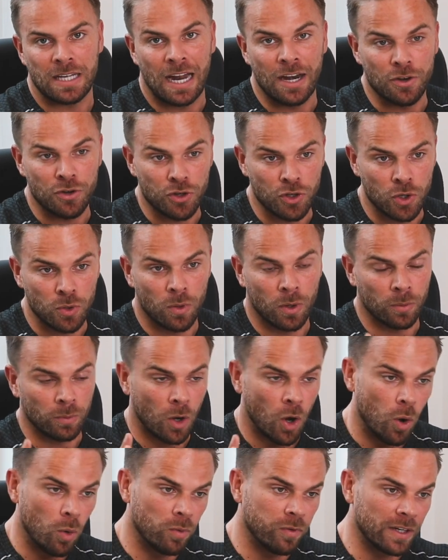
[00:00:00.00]
and you will
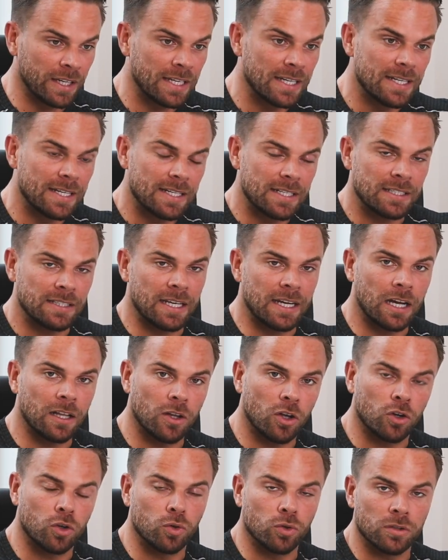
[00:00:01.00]
hopefully take a
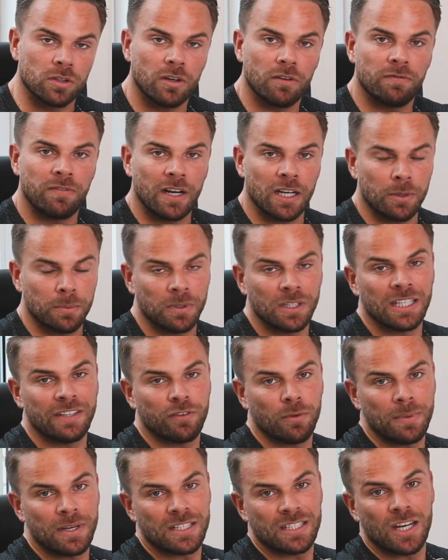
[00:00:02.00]
lot of good, valuable
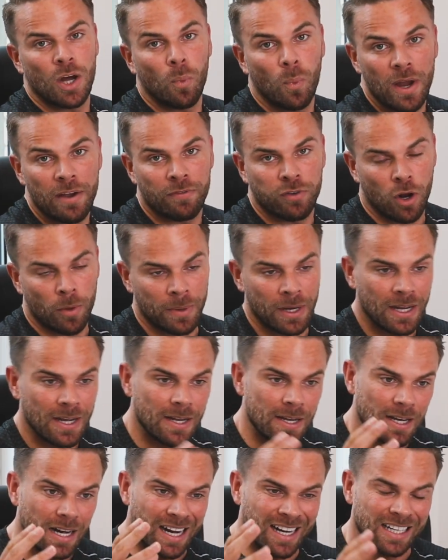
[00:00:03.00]
information away from it
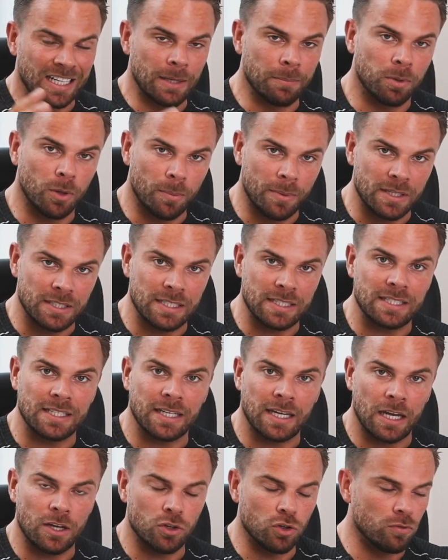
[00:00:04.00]
and implement it to
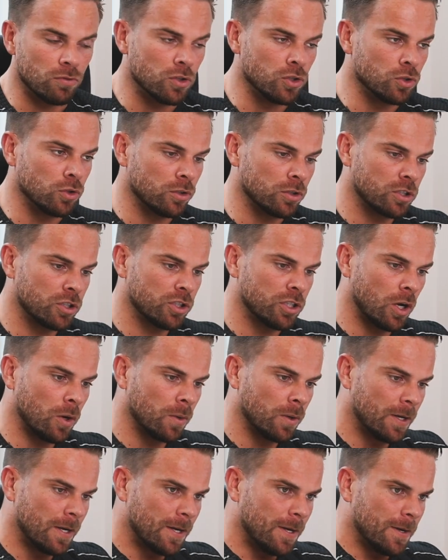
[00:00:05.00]
get you results.
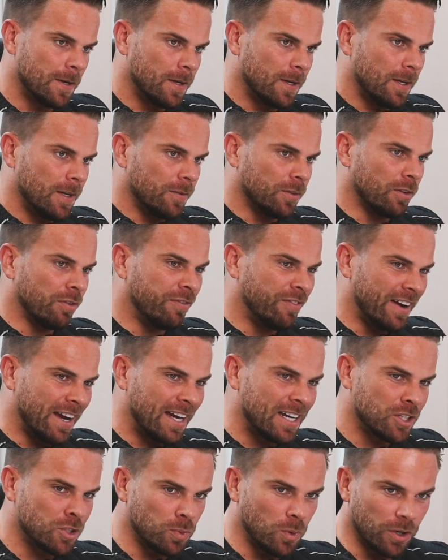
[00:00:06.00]
So the
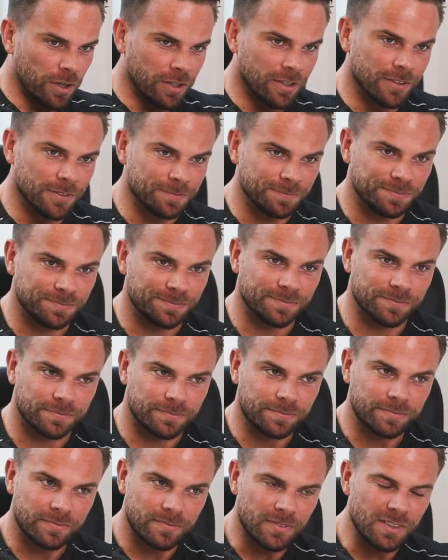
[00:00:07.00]
first one,
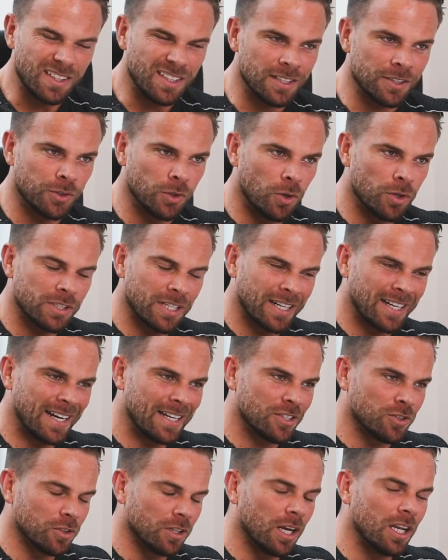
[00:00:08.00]
thought I
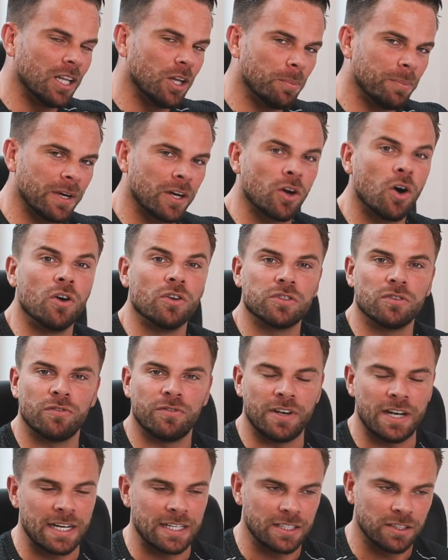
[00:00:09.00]
create something a little bit
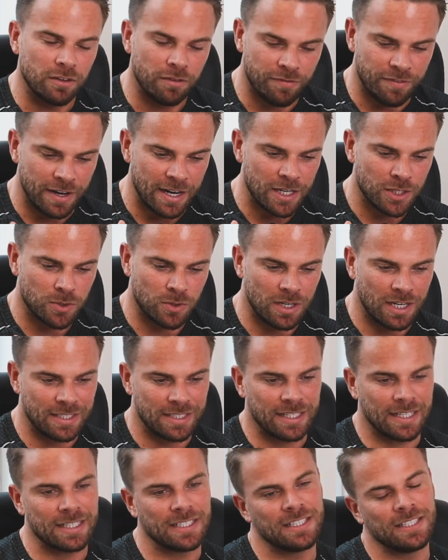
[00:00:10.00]
controversial. The first one,
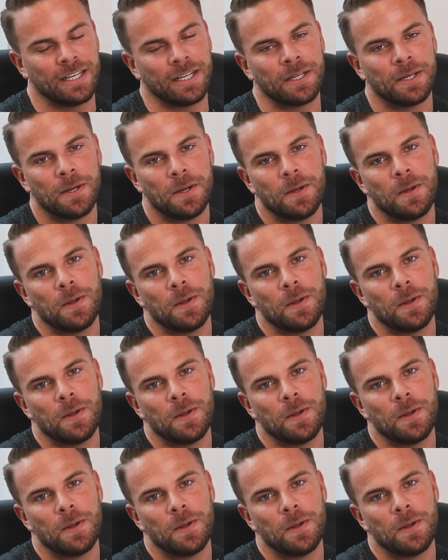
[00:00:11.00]
as you can see,